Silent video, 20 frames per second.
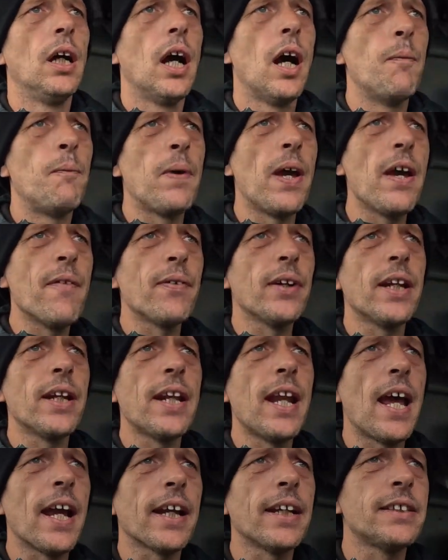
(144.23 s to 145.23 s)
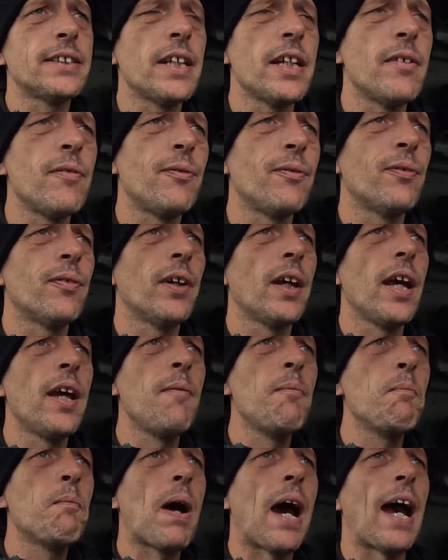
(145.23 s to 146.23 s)
a bit of a negative
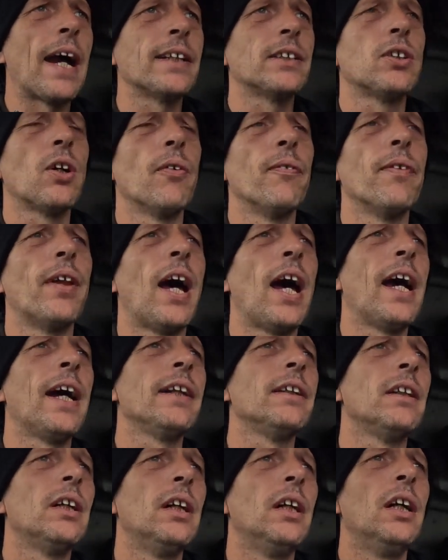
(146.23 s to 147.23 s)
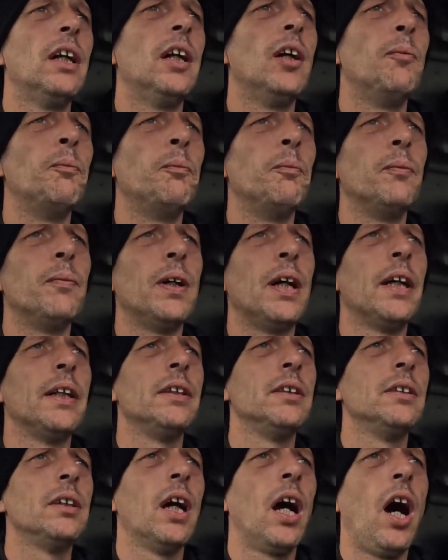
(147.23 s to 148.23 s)
impact on that,
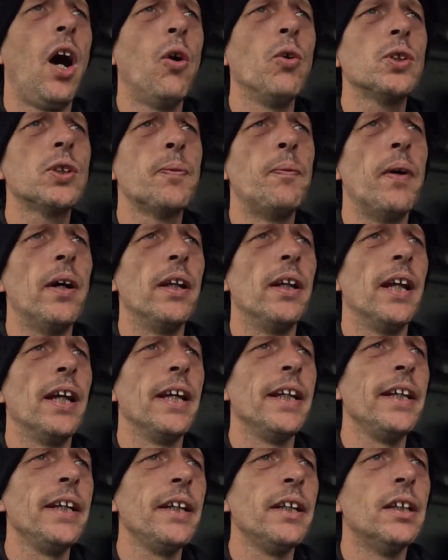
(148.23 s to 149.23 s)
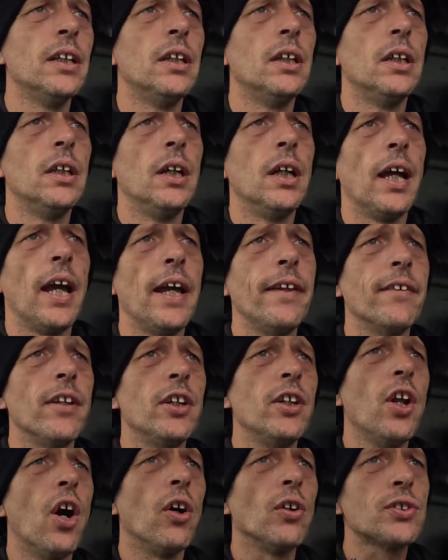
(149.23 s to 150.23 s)
and ultimately in the
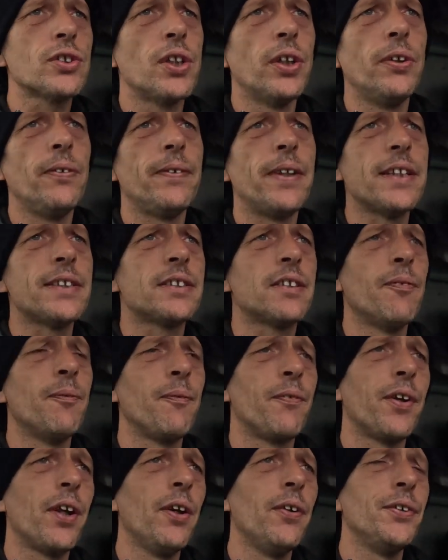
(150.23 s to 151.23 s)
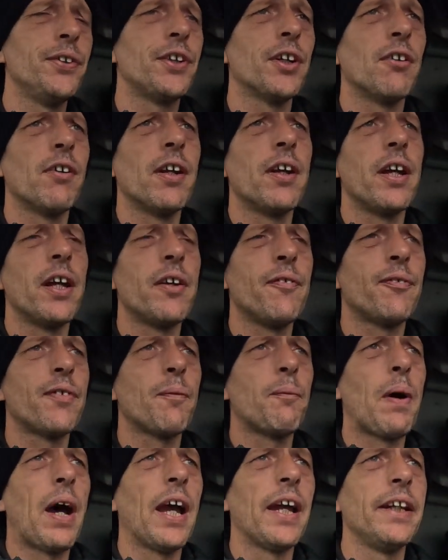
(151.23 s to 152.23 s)
not too distant future, if the
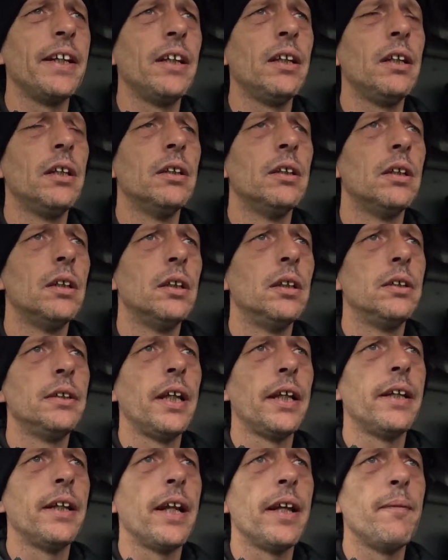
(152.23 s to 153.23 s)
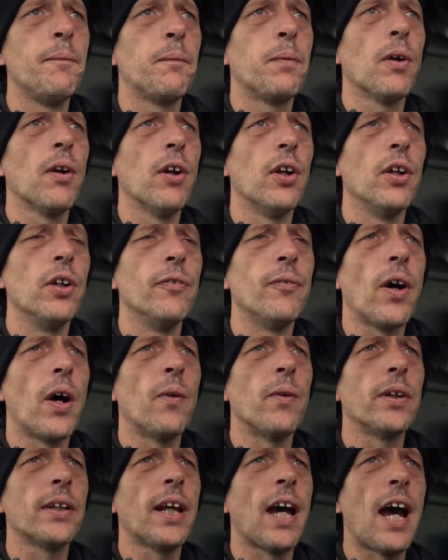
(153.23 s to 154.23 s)
pain didn't improve, I
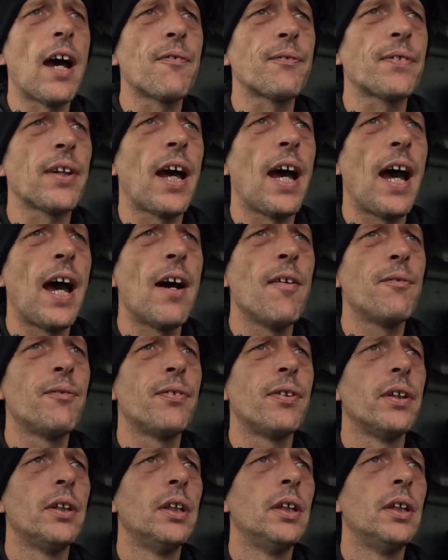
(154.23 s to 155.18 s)
would have to have